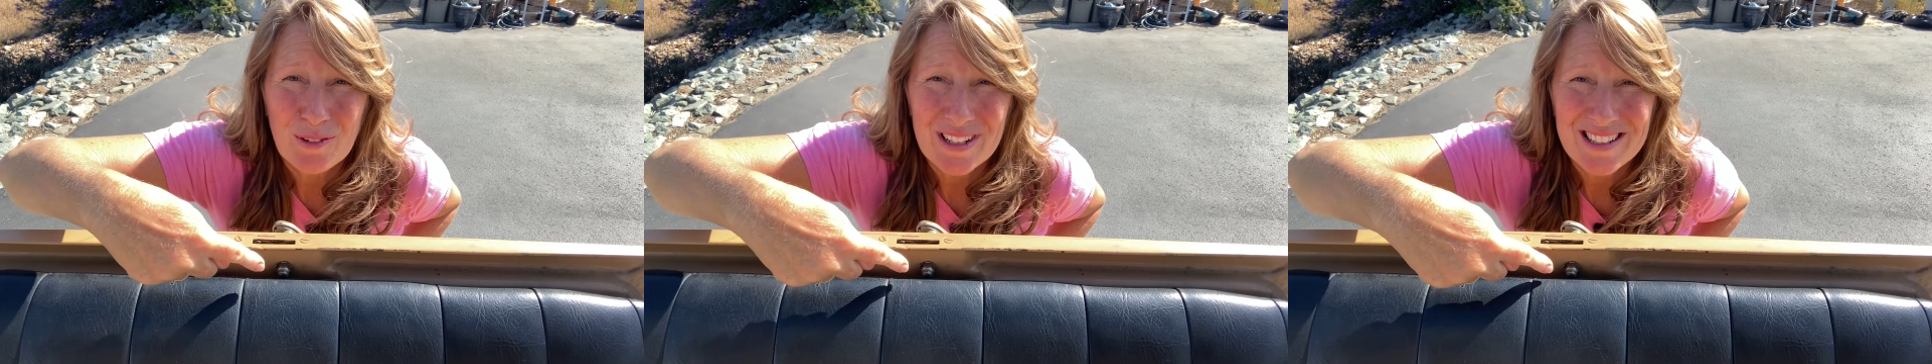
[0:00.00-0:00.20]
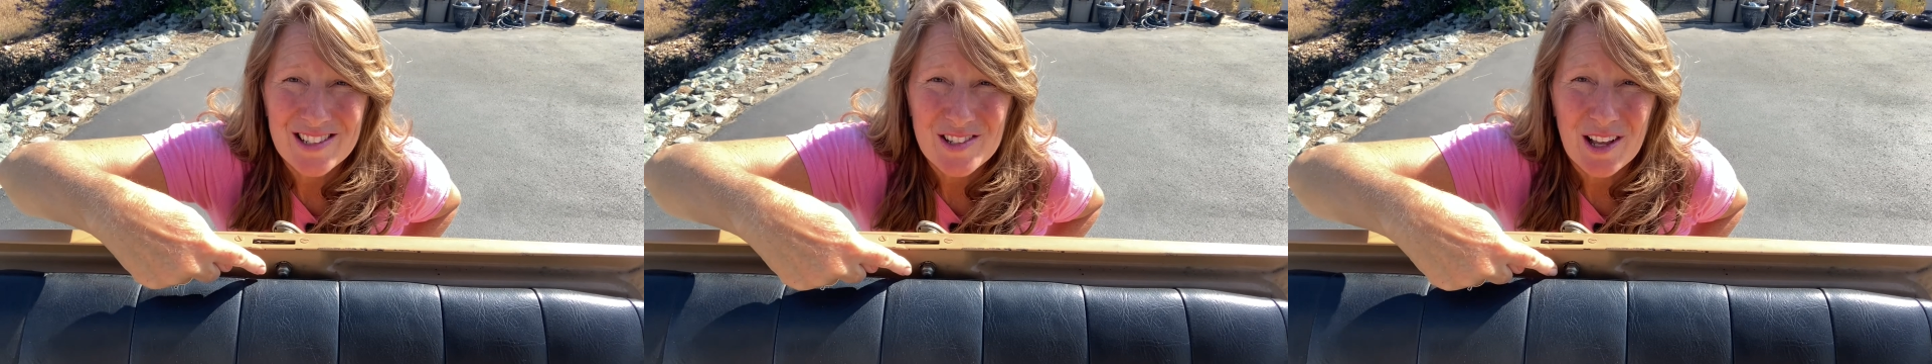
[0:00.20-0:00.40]

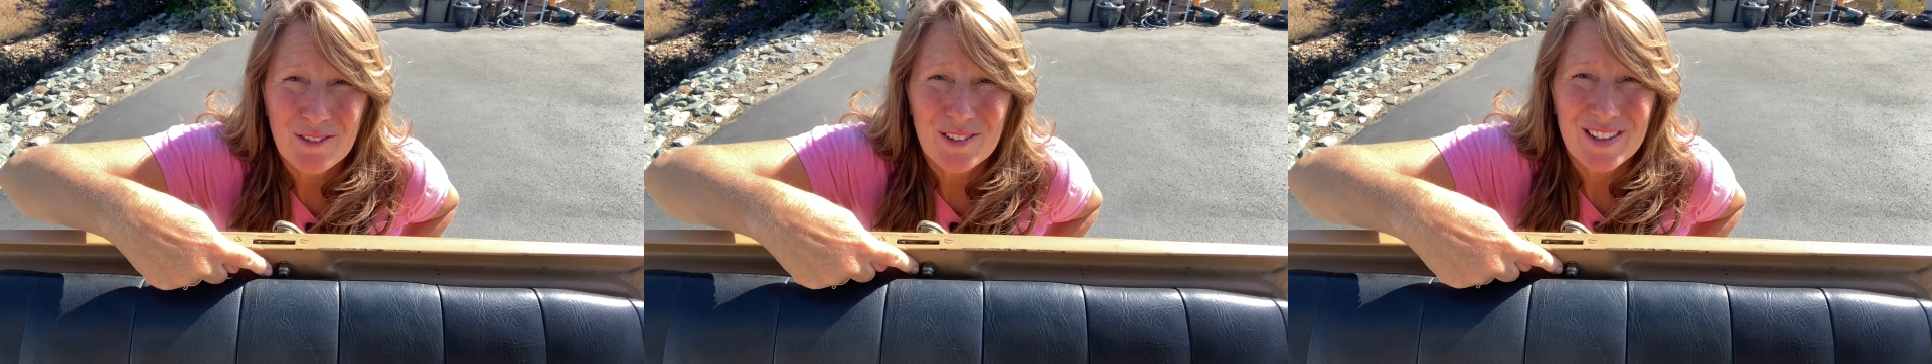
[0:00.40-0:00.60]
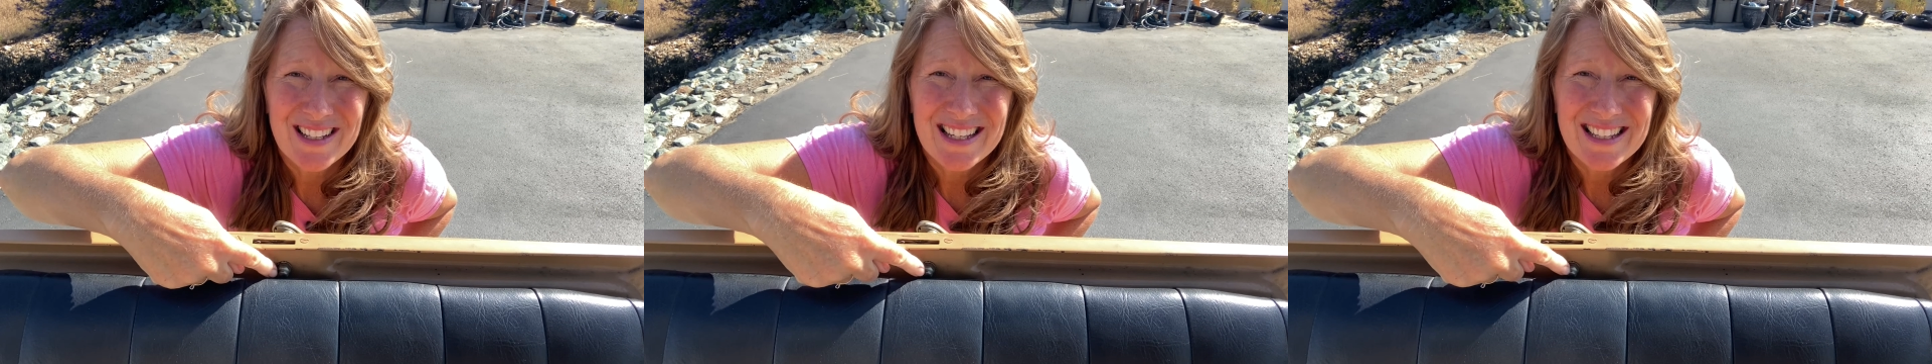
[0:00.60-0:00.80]
wrench that
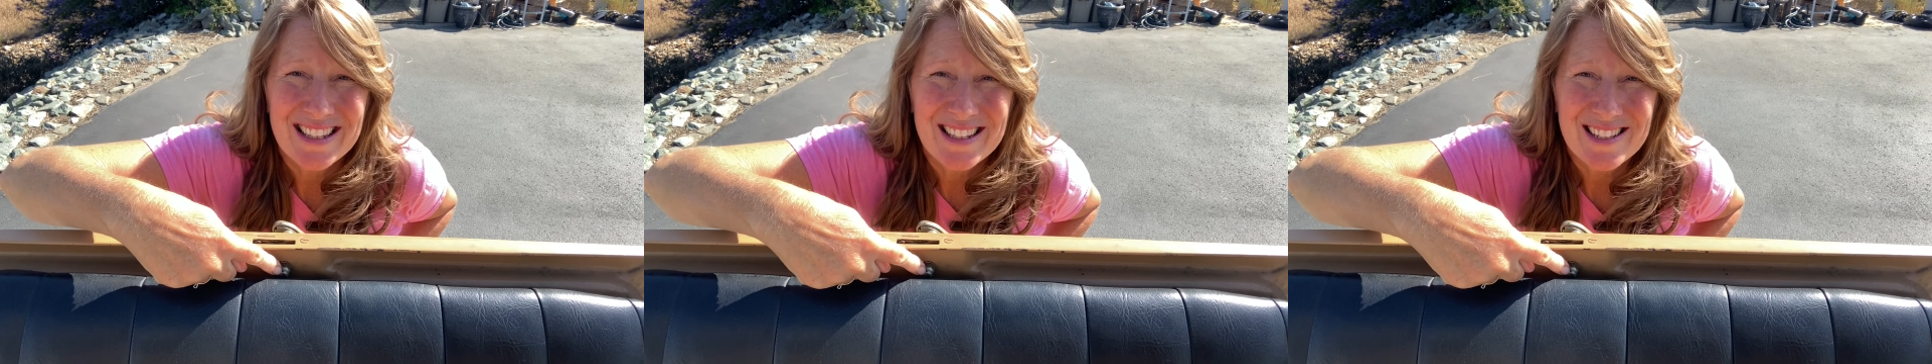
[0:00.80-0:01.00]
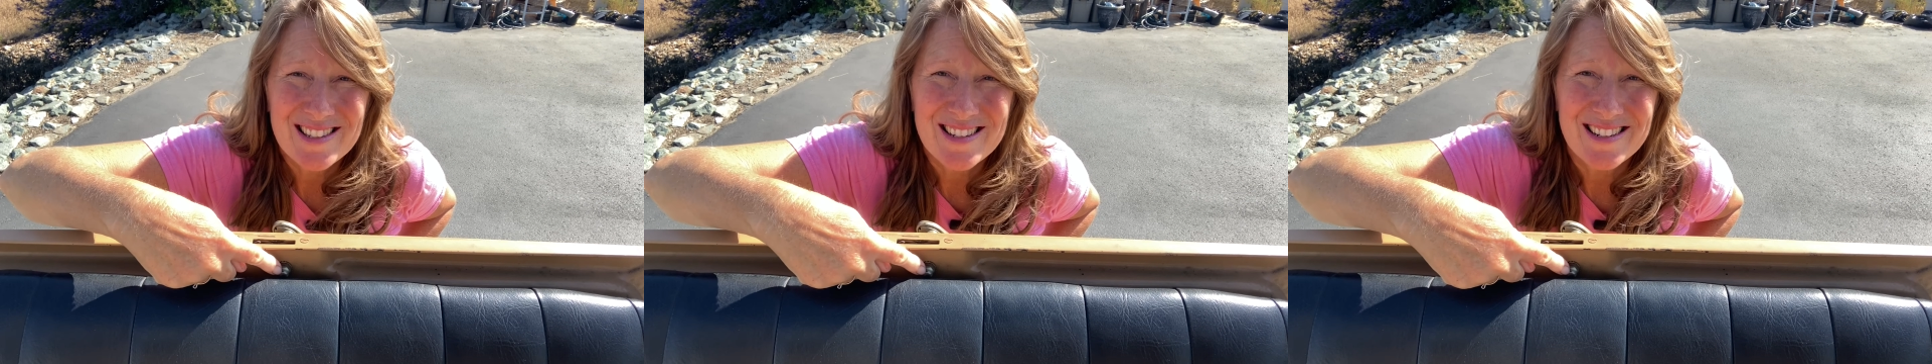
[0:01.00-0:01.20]
will
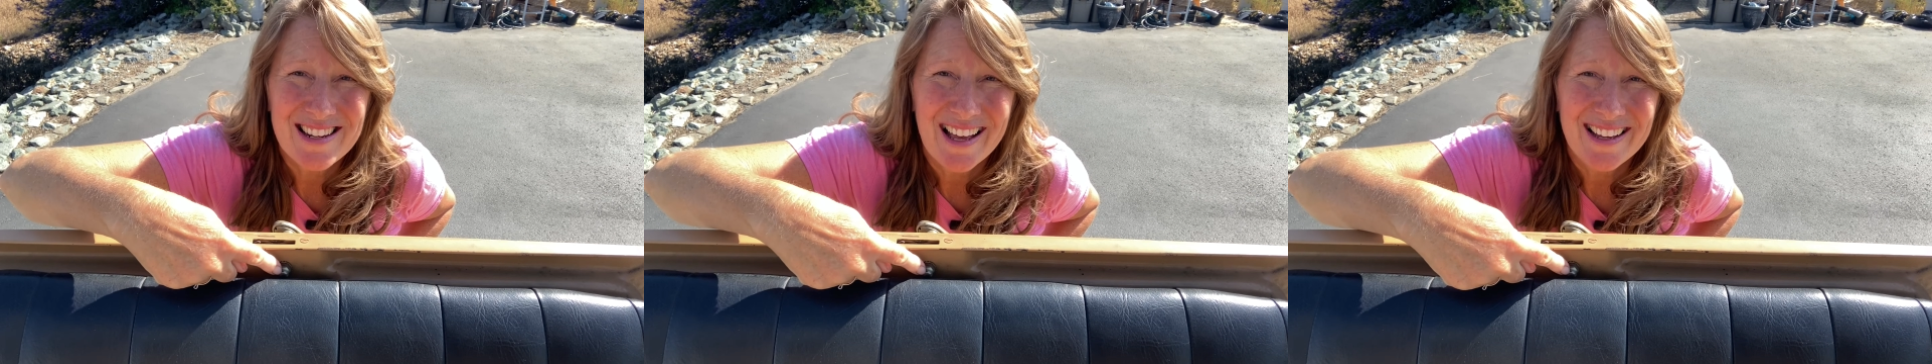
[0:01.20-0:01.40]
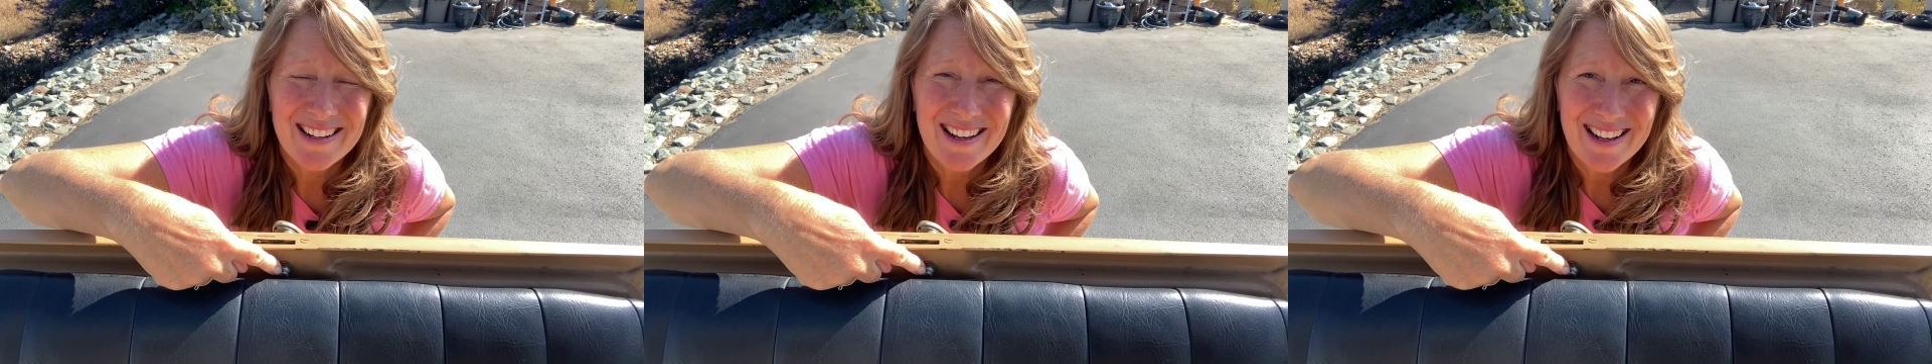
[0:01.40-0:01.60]
get this
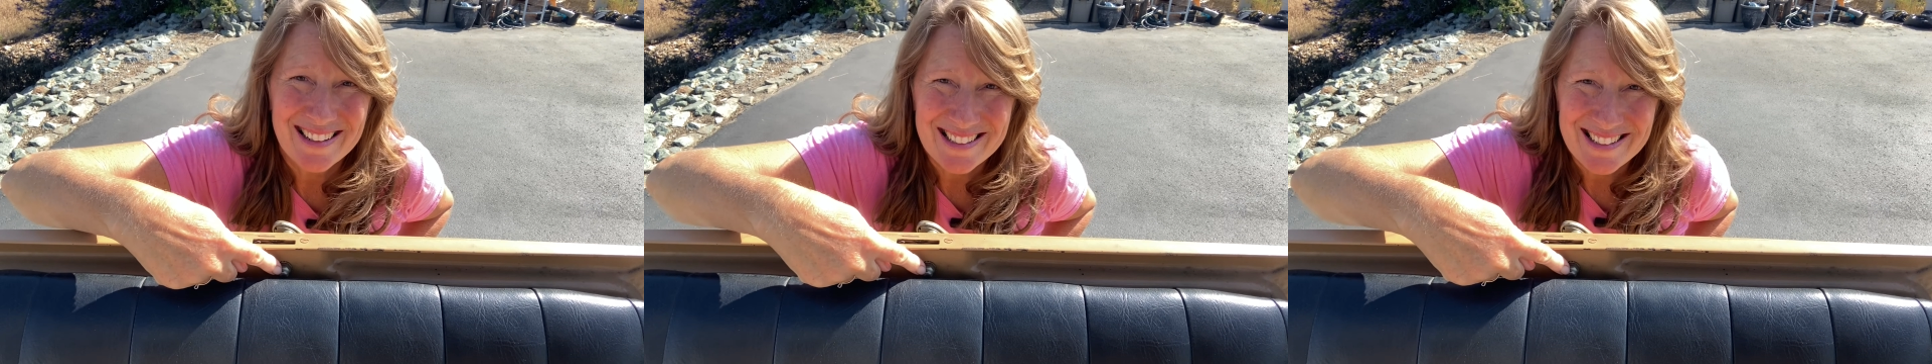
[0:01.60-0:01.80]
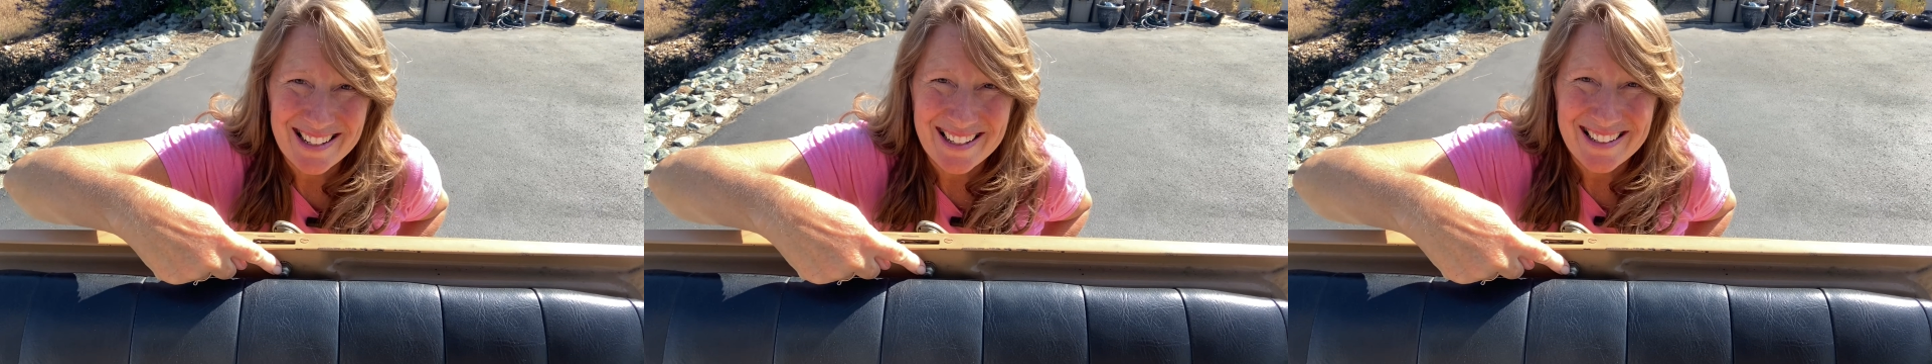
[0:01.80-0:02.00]
nut
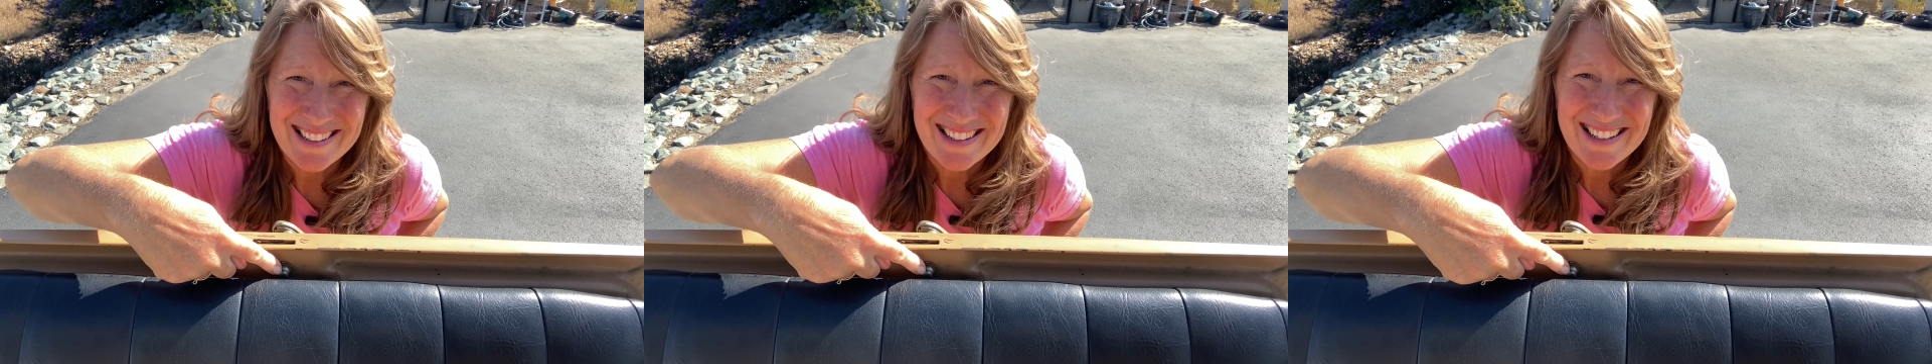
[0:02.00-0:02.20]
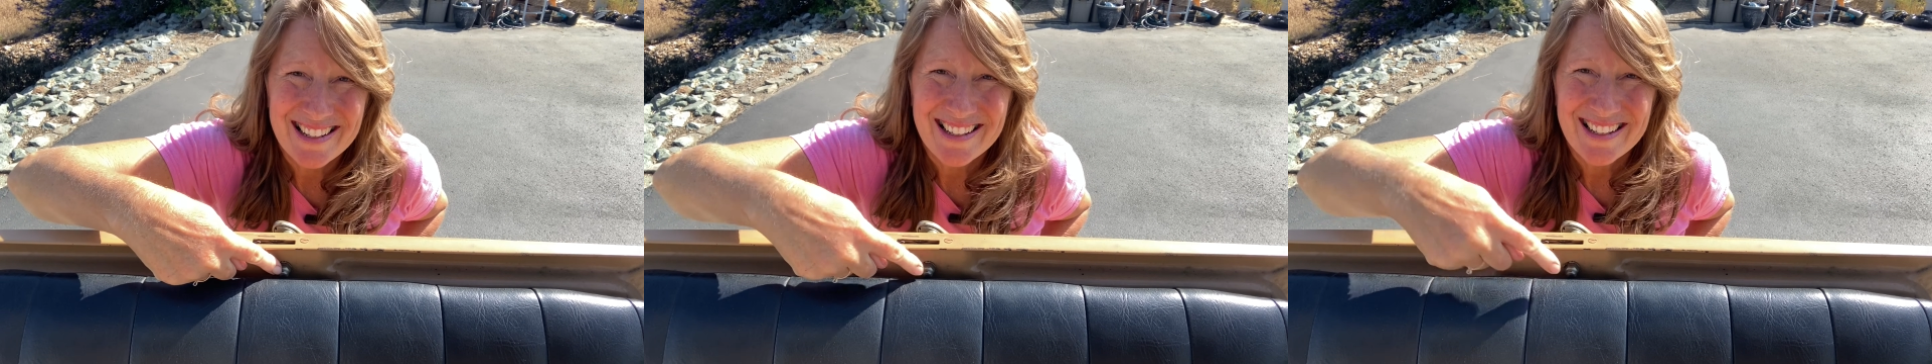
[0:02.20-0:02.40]
undone.